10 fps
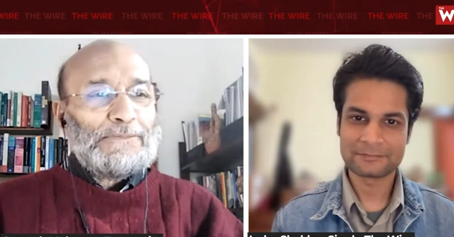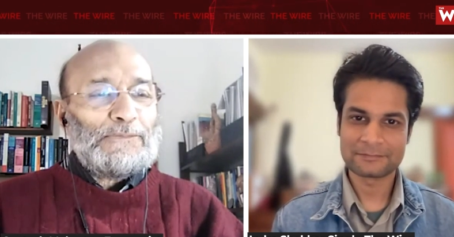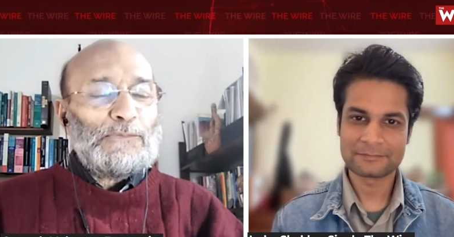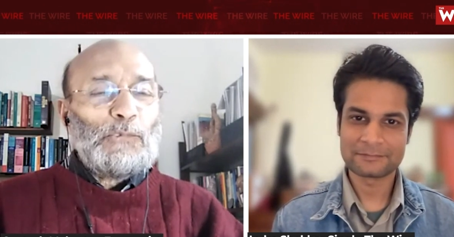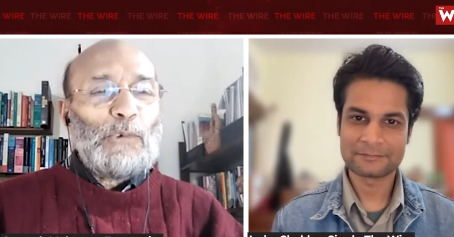
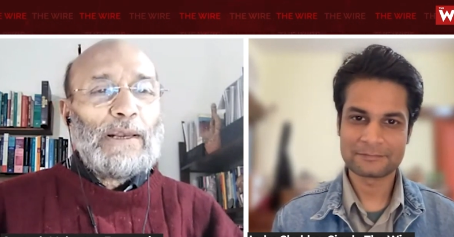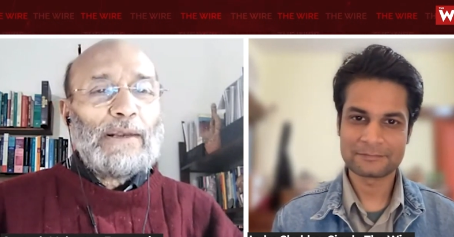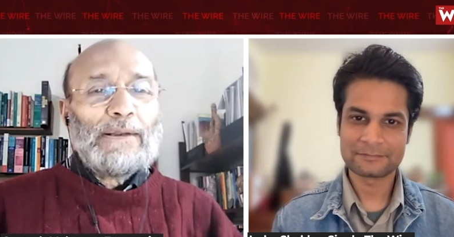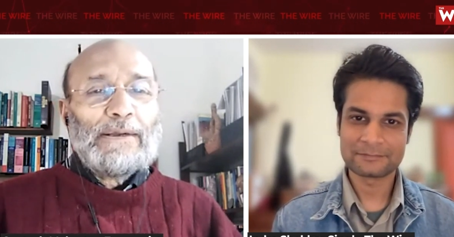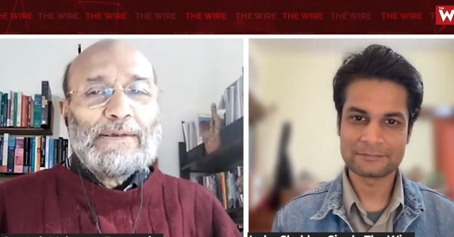
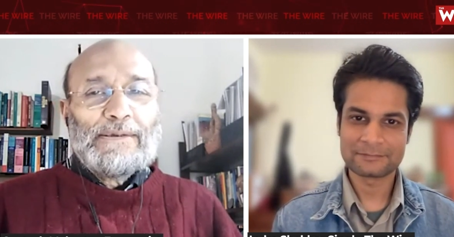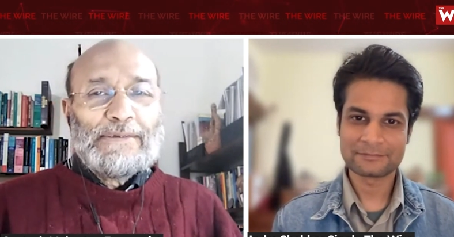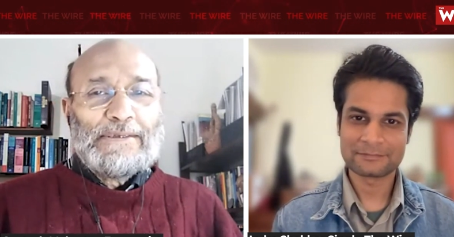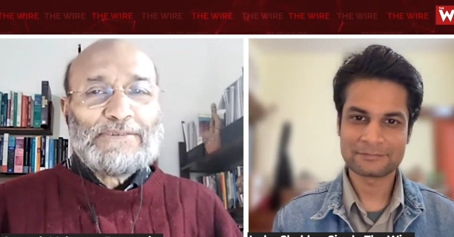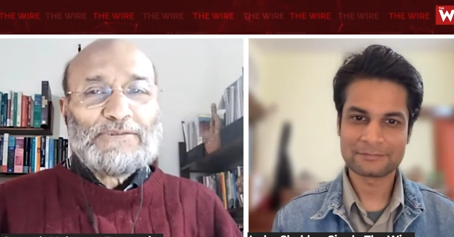Speaker 1: Well,
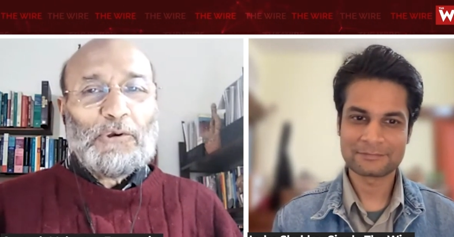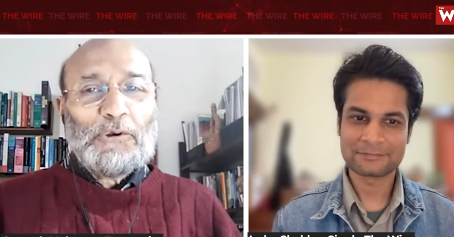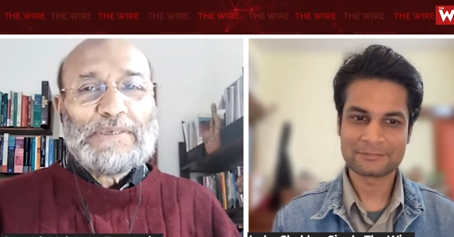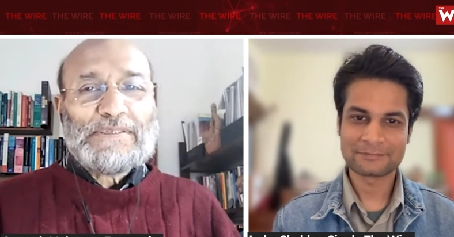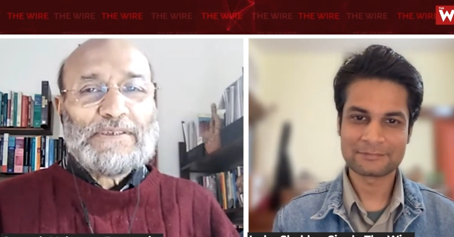it's
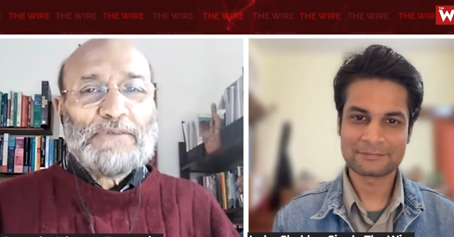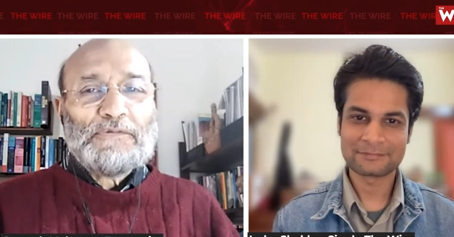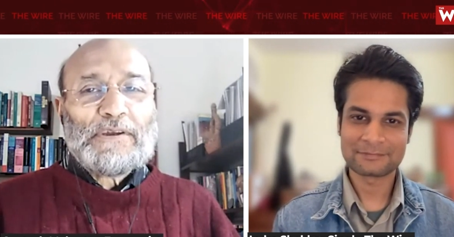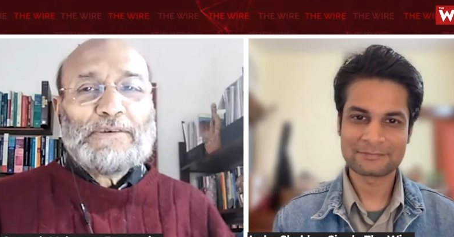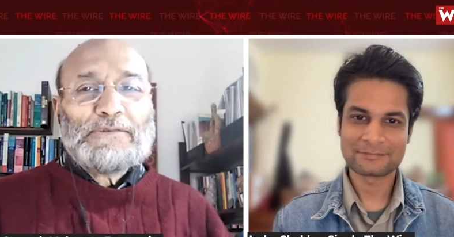always
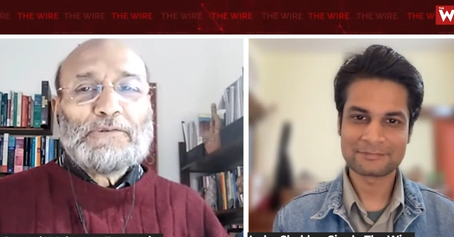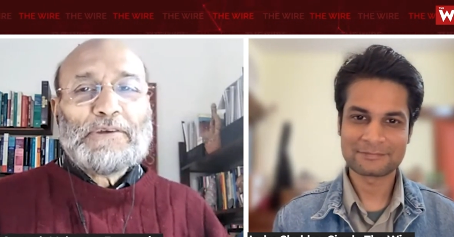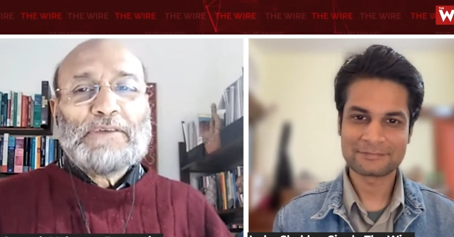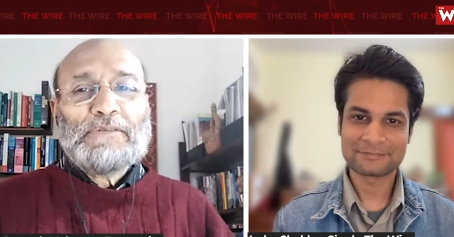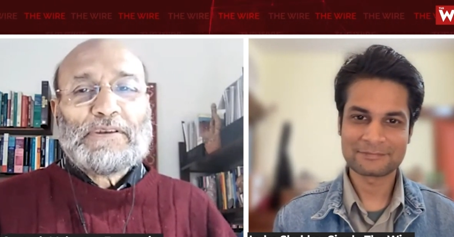difficult to
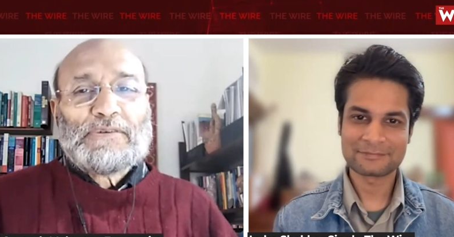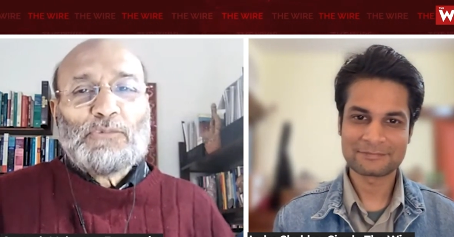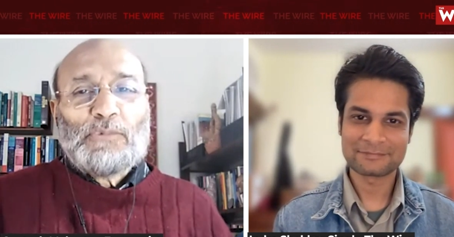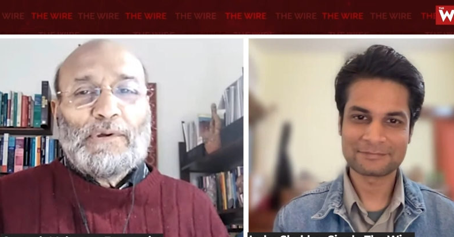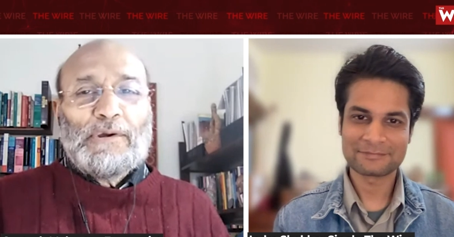give it
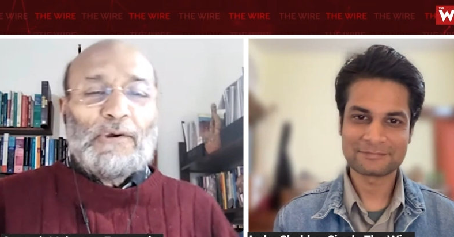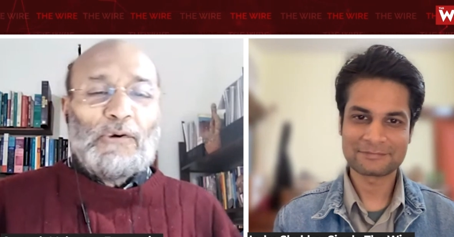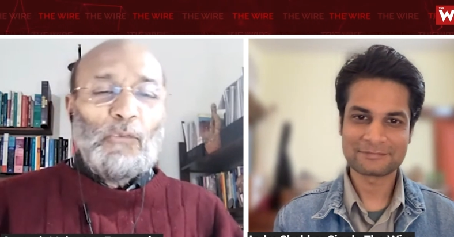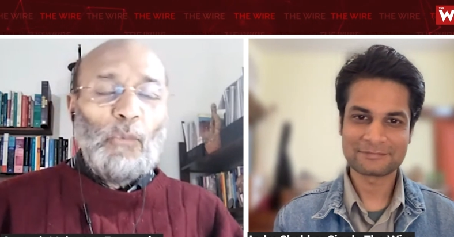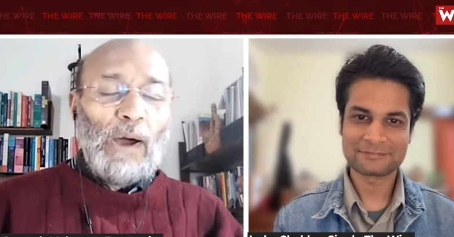
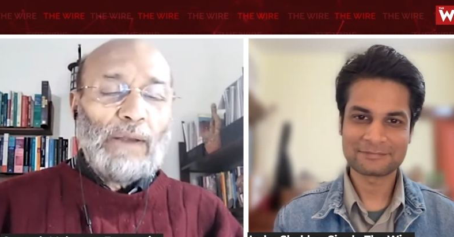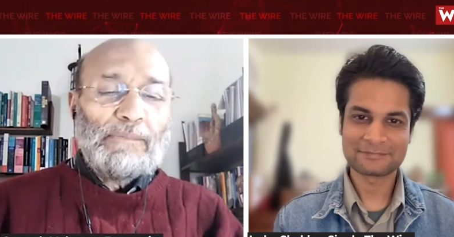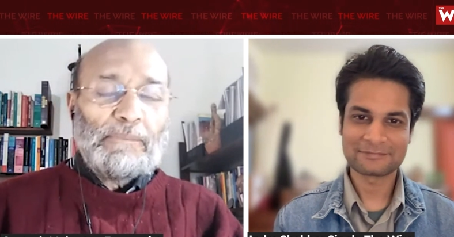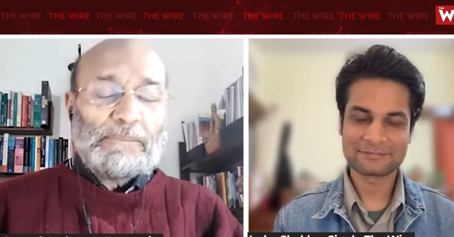one